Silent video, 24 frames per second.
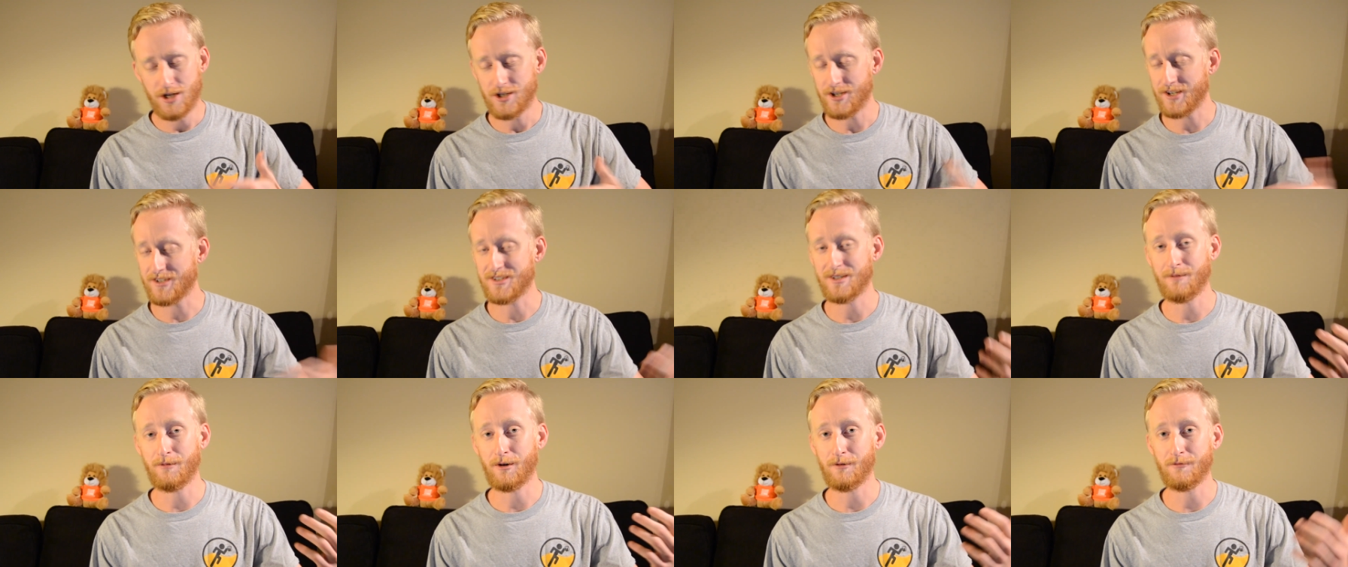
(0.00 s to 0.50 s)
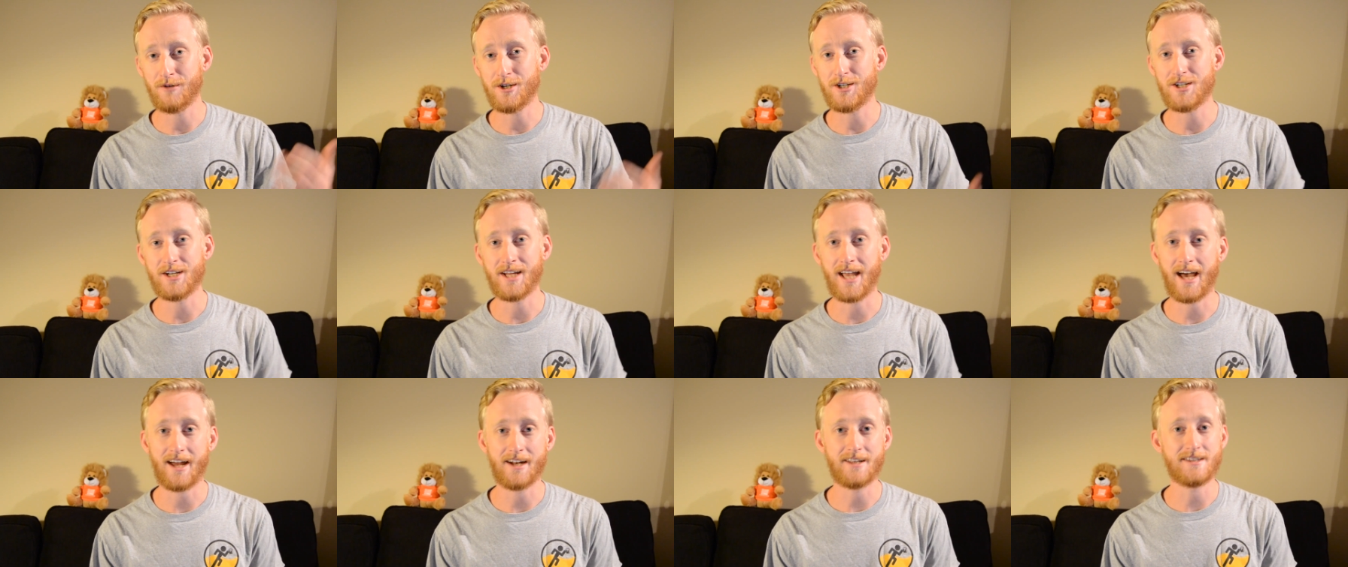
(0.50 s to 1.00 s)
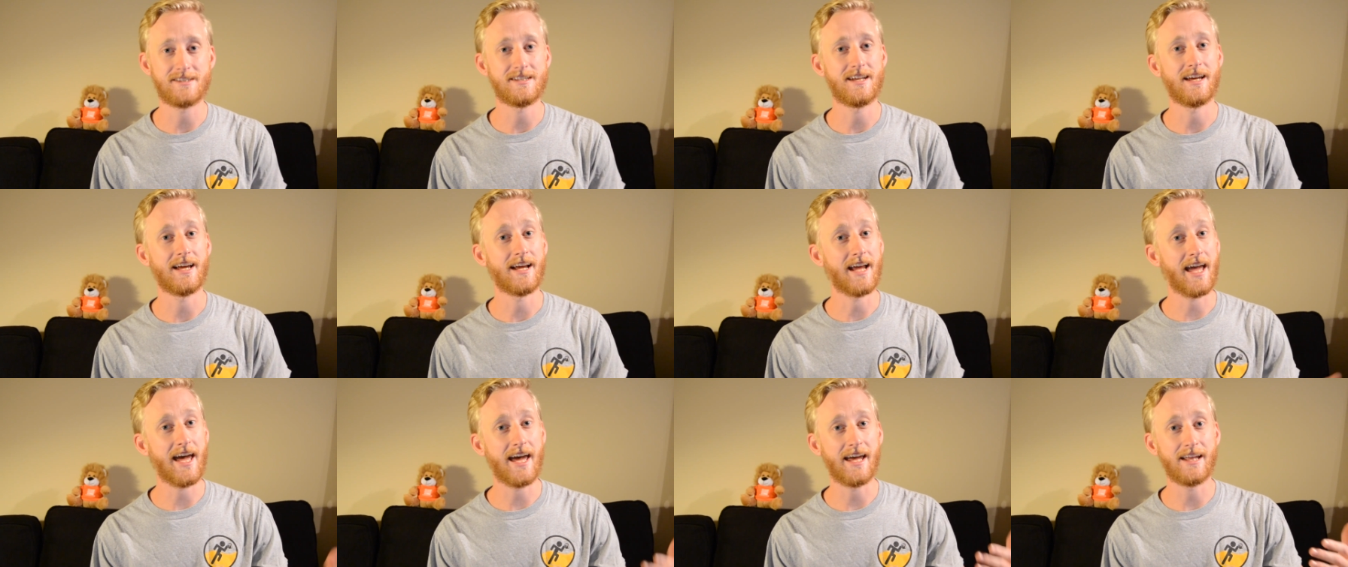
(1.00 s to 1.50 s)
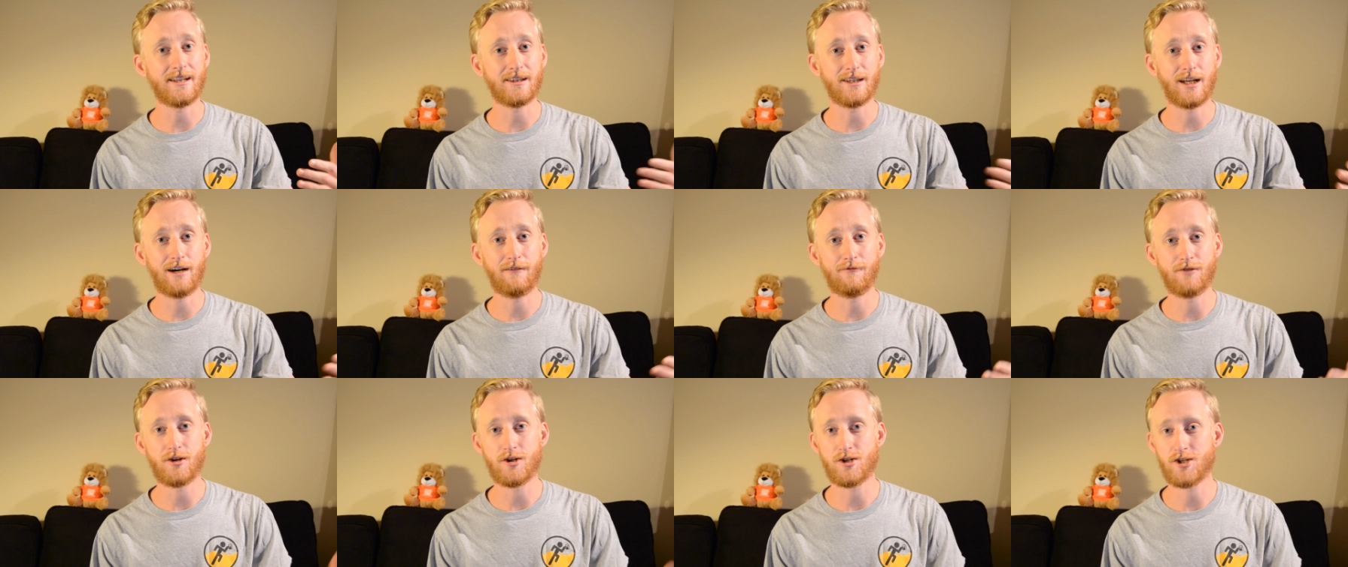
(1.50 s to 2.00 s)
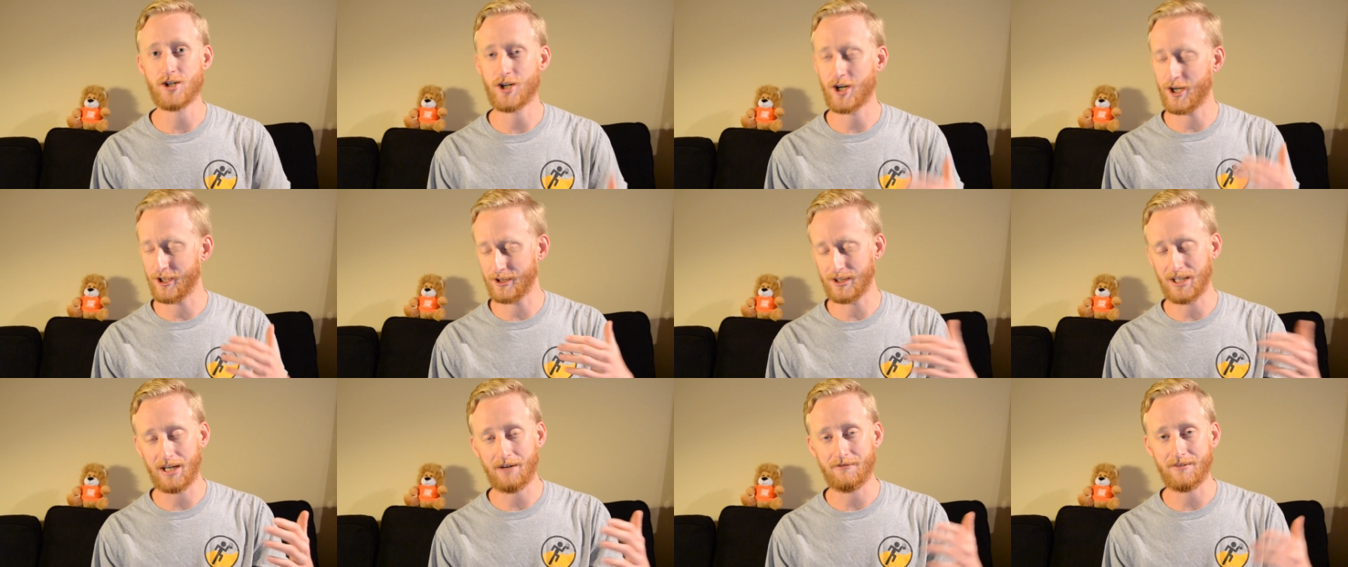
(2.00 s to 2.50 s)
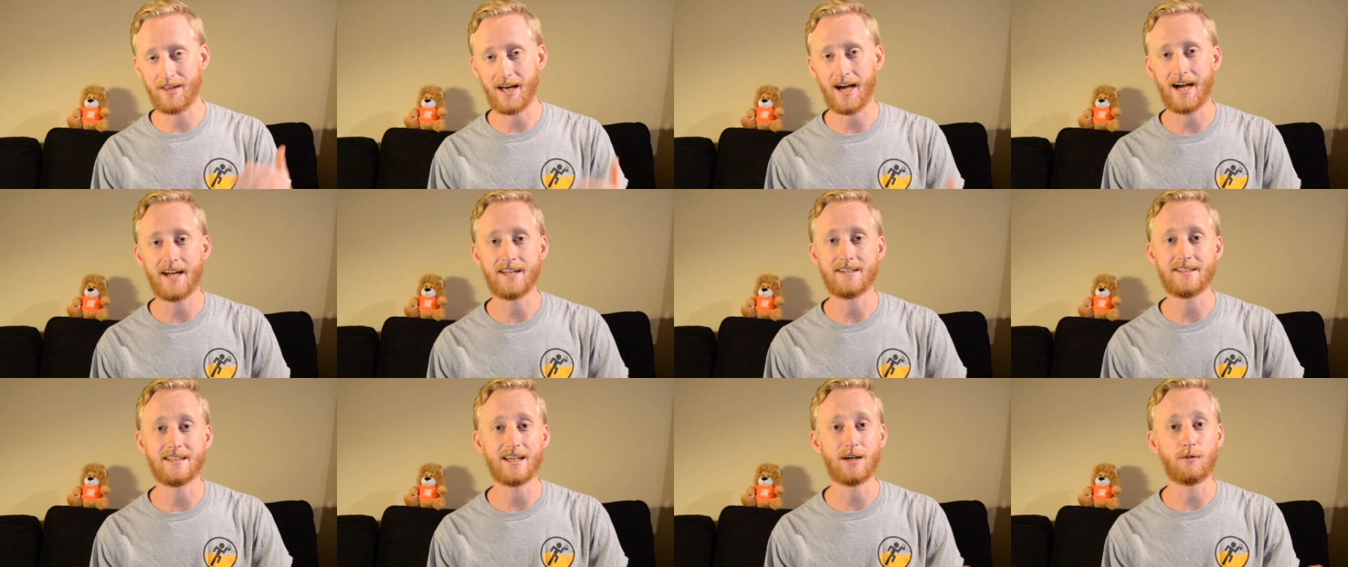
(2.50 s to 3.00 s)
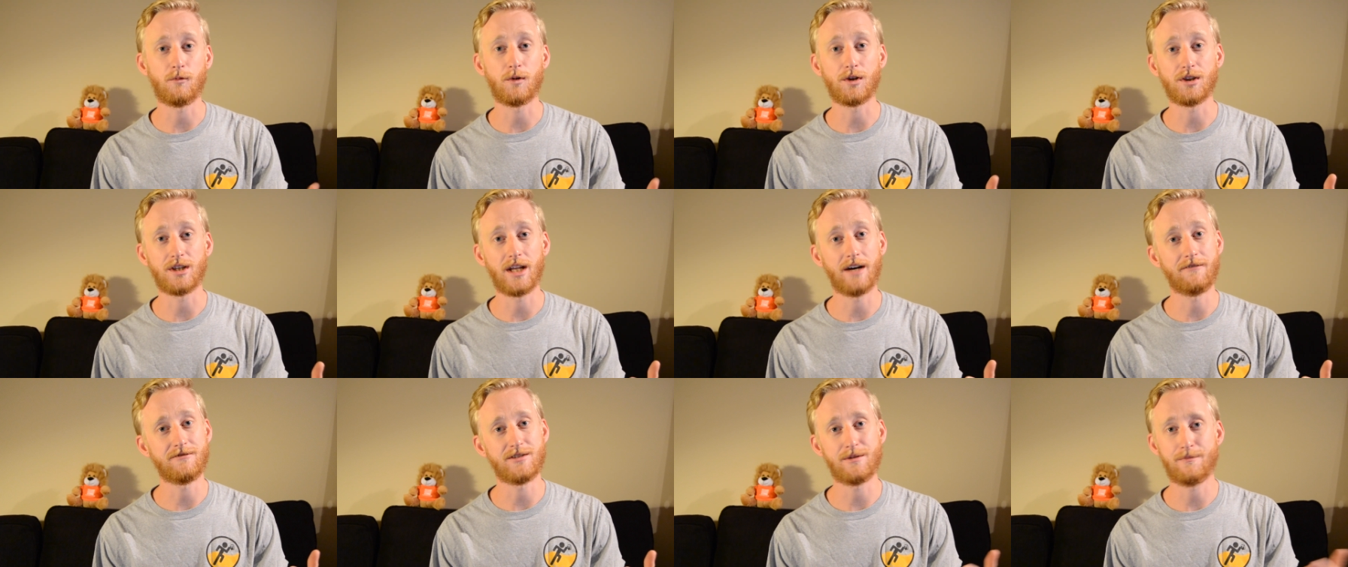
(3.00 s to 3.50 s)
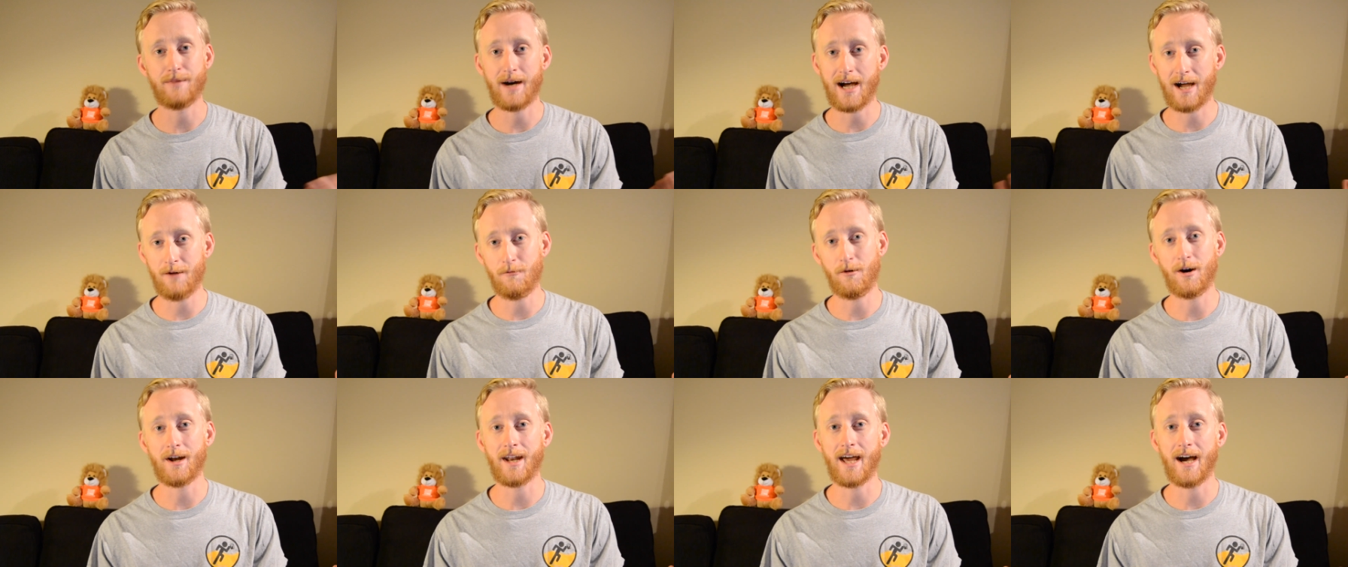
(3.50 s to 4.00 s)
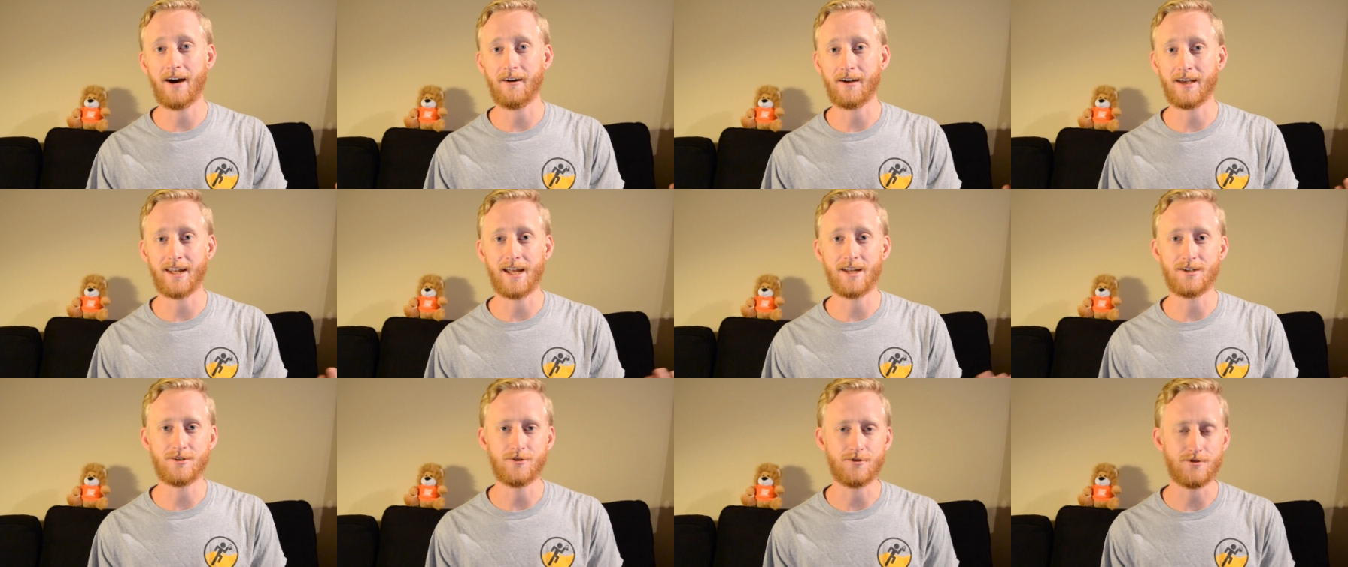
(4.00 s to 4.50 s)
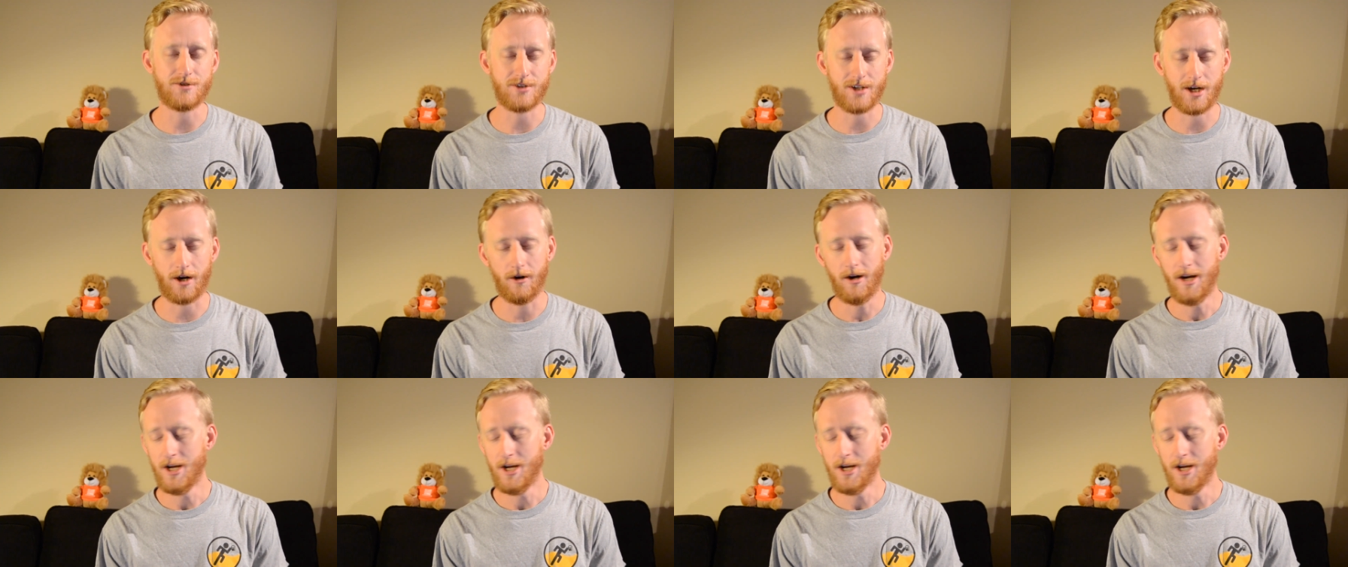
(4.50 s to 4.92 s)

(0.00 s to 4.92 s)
Just someone reaching out and saying, hey, love the shirt, love the idea, would love to buy one. How can I do so?